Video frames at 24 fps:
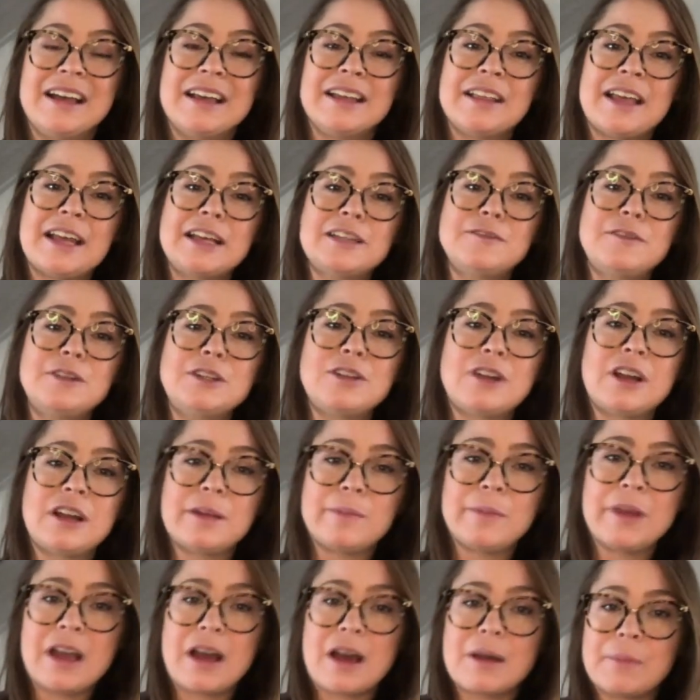Thanks for joining
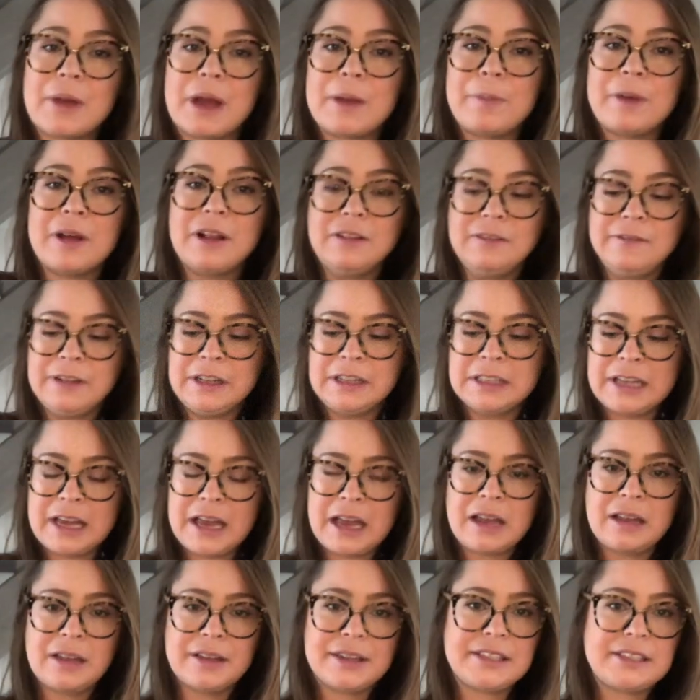me on my pill fill
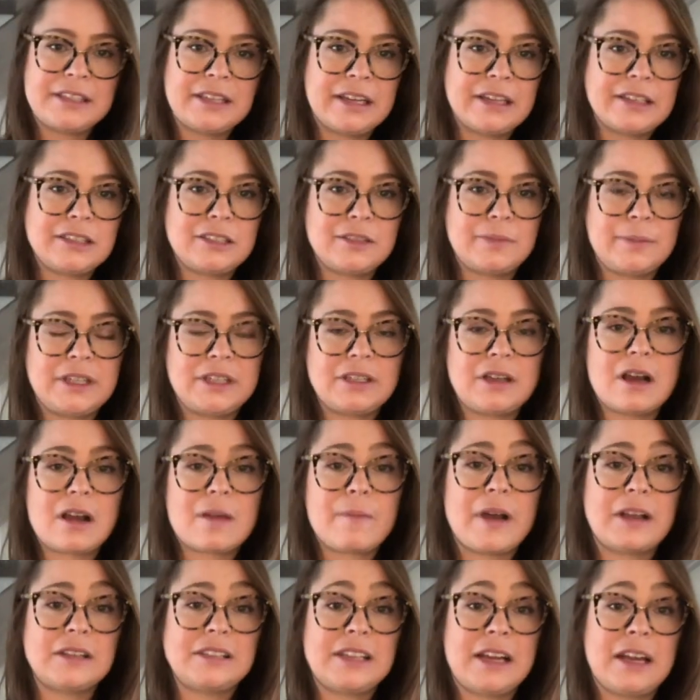day and listening to me talk
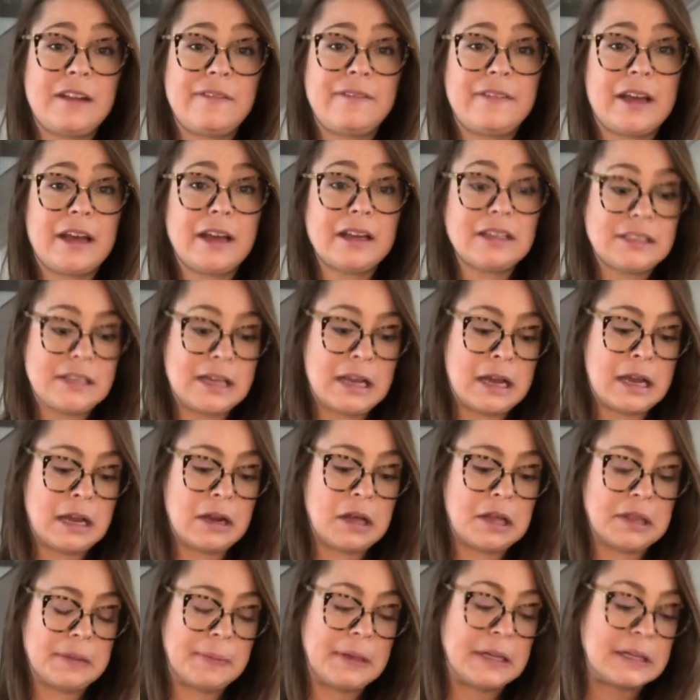about side effects and
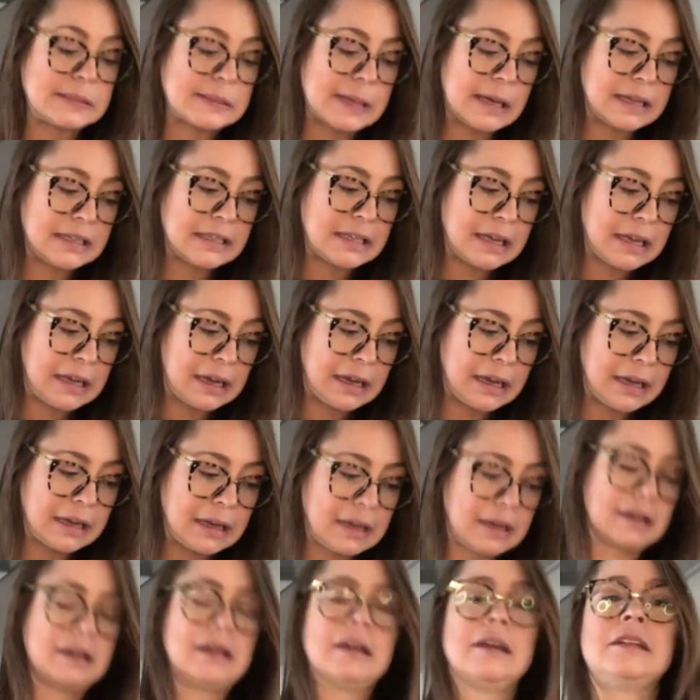all the pills I
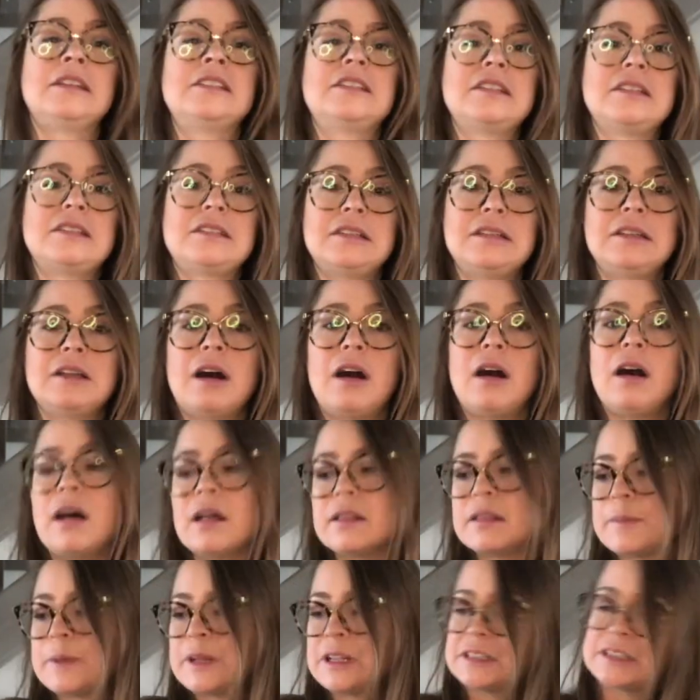take. This isn't all
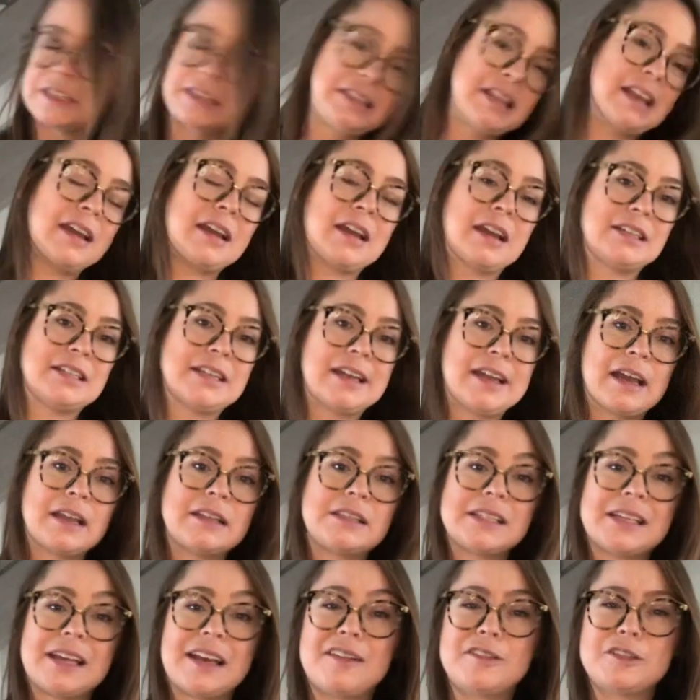the pills I take
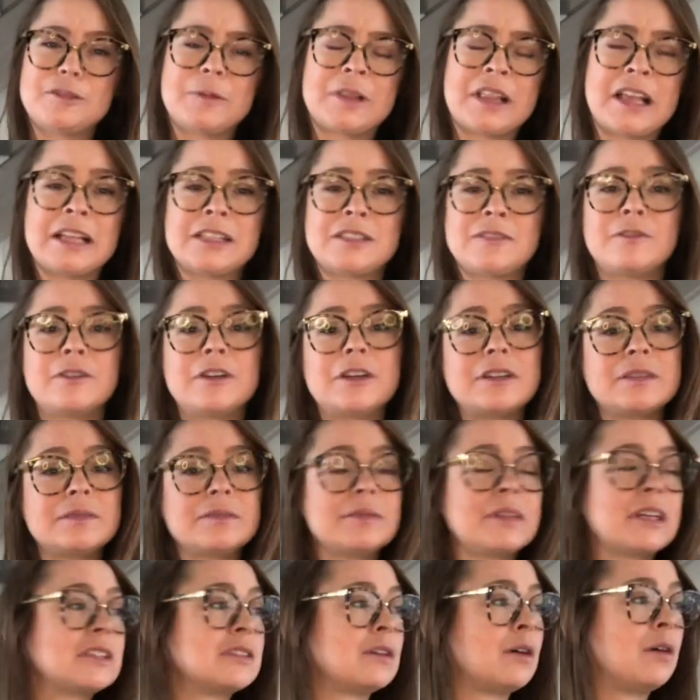enzymes, but that's
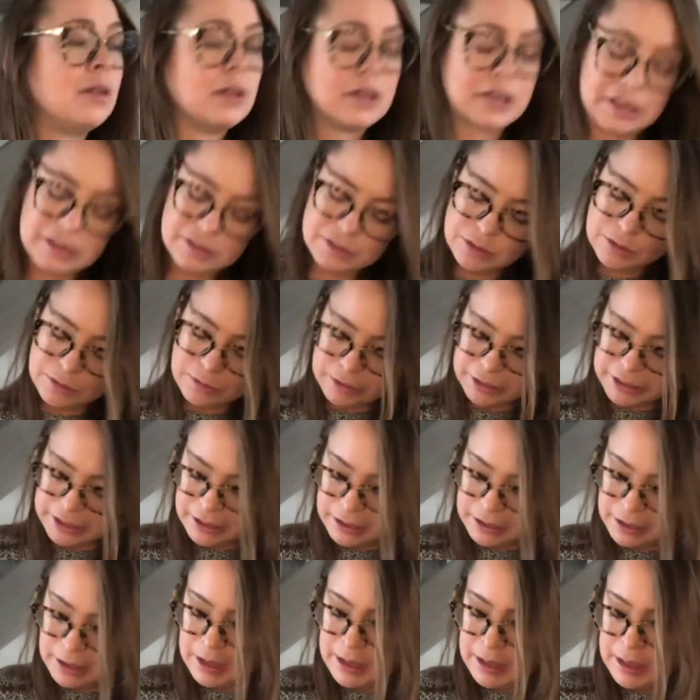a whole nother story.
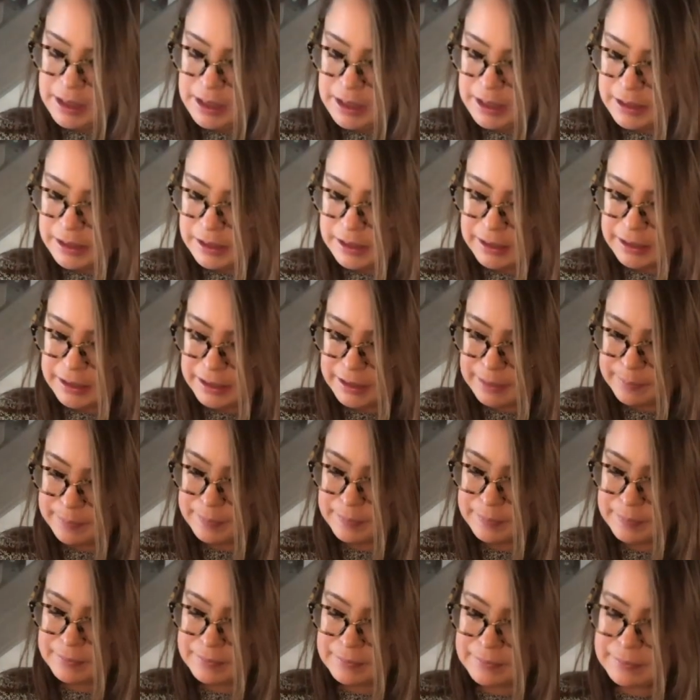
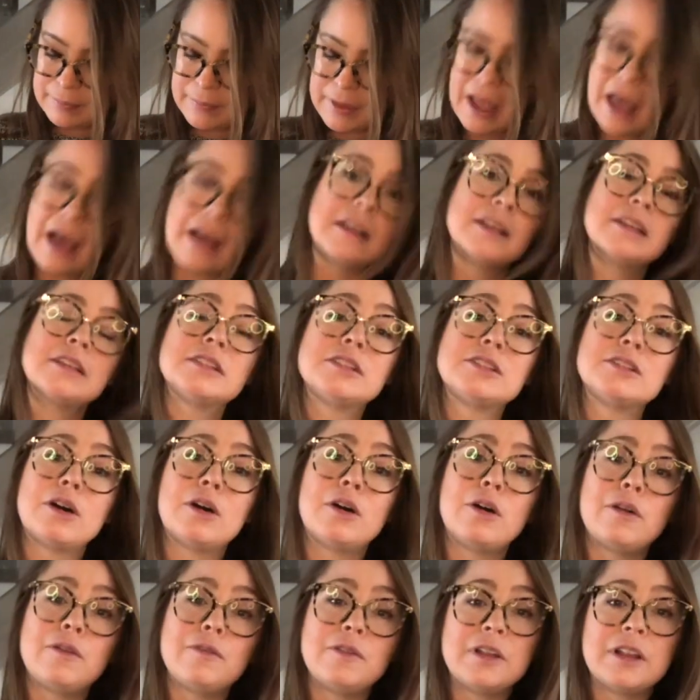But yeah,
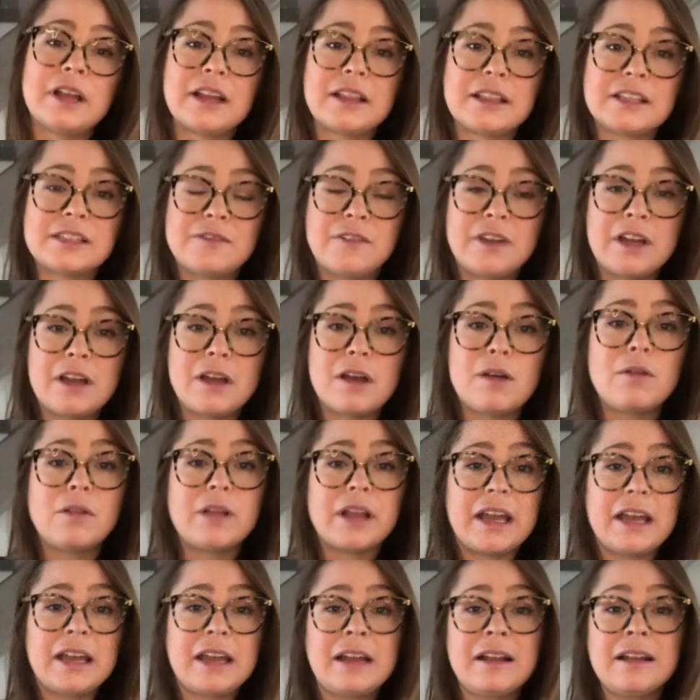so if you like this video,
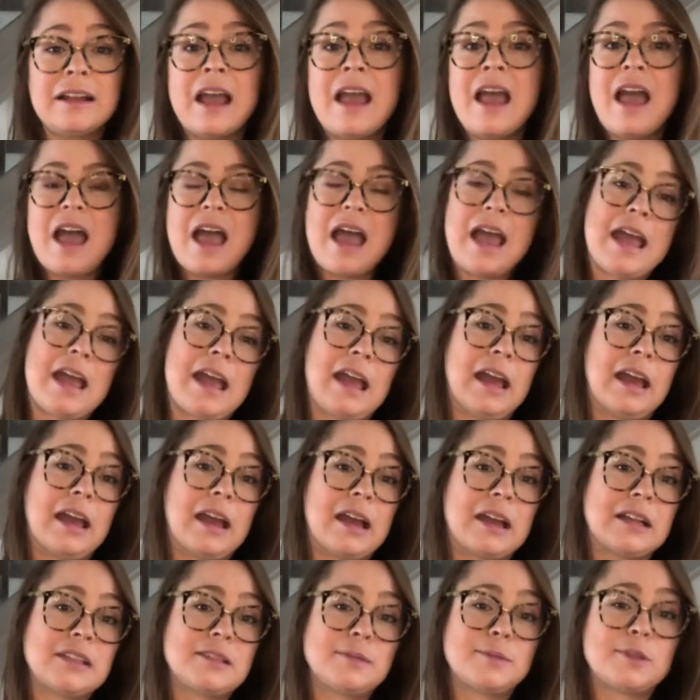like it
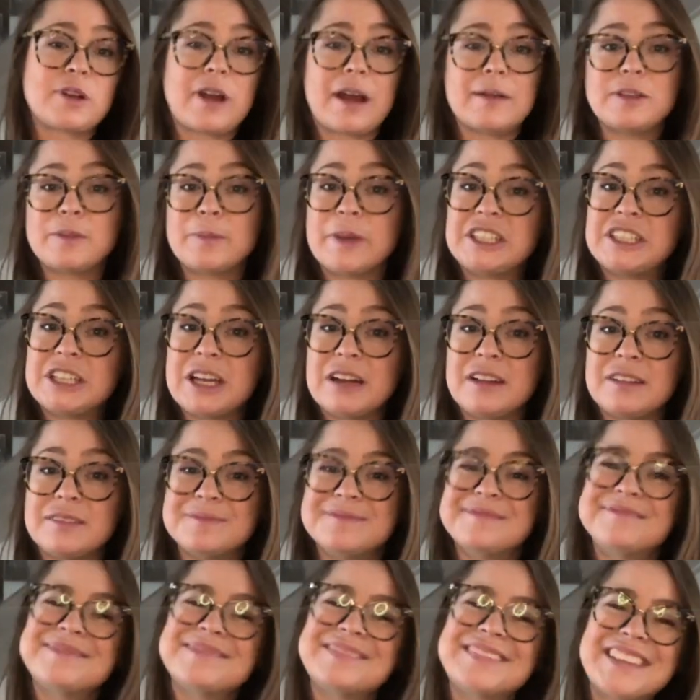and subscribe to my channel.
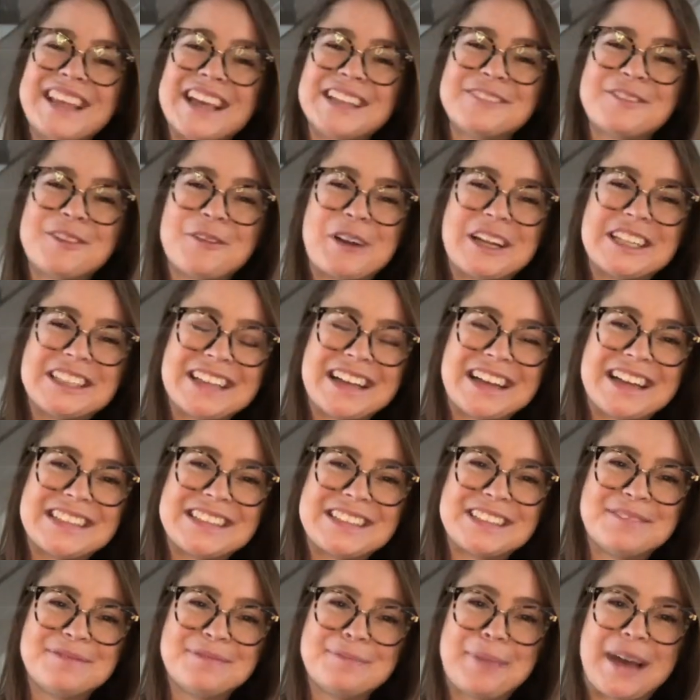Thanks for watching, guys.
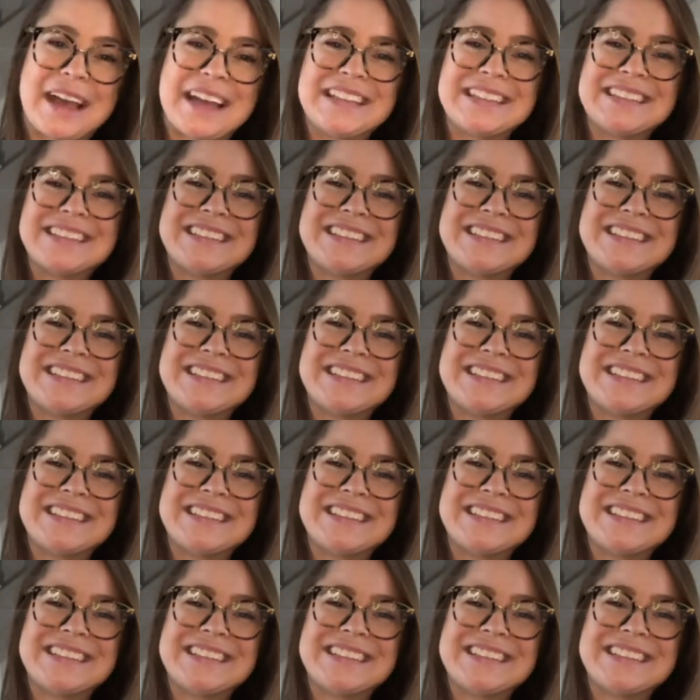Bye.